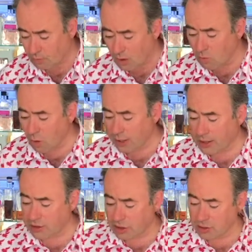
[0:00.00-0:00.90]
what we're going to
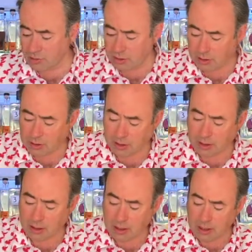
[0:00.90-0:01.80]
do
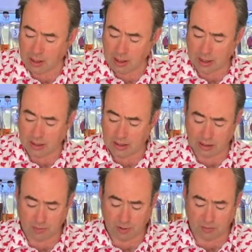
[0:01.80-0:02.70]
is
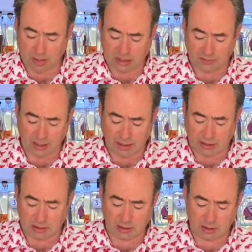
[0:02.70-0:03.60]
put a piece of
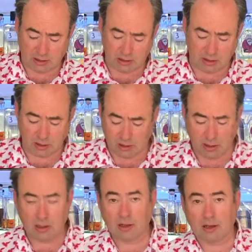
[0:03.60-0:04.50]
ice
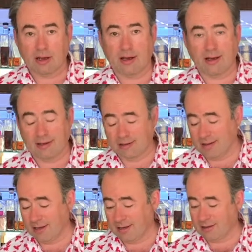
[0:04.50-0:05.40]
in
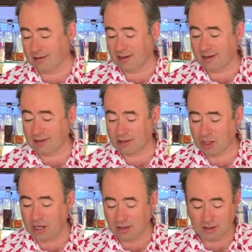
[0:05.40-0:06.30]
the
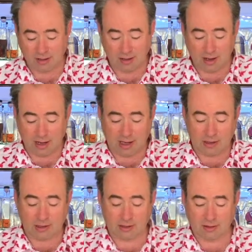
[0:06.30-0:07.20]
gin,
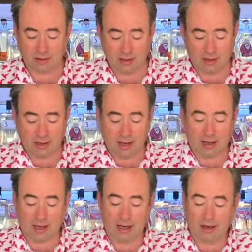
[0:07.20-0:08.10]
and
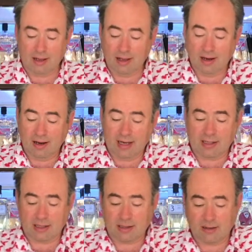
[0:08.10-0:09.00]
again let
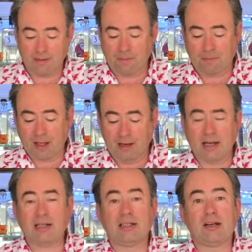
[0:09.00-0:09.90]
it
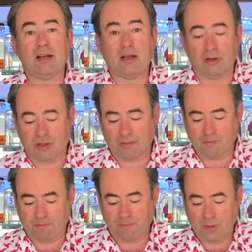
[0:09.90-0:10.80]
dilute,
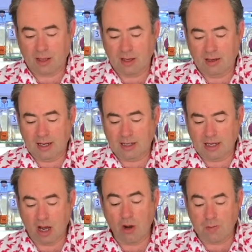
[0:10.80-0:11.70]
let it
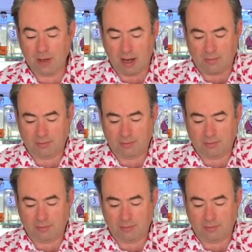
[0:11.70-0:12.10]
open up,